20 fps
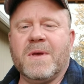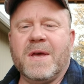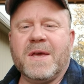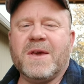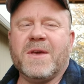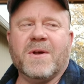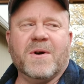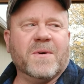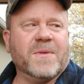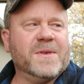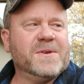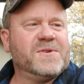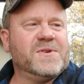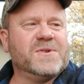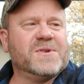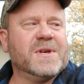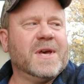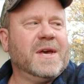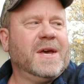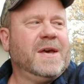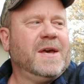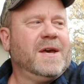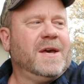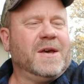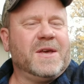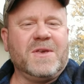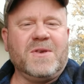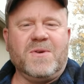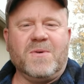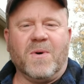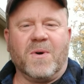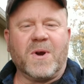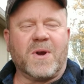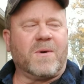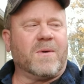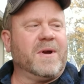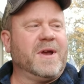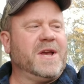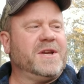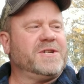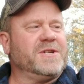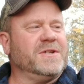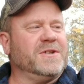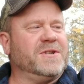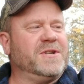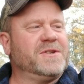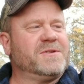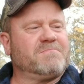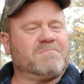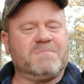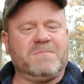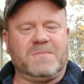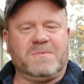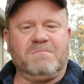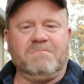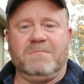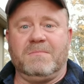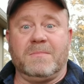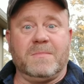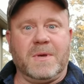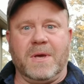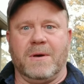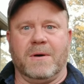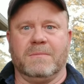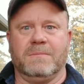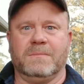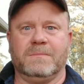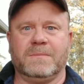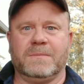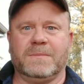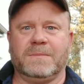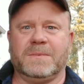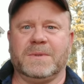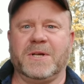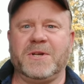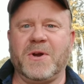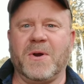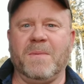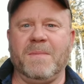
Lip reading: This is your creation. Just, let your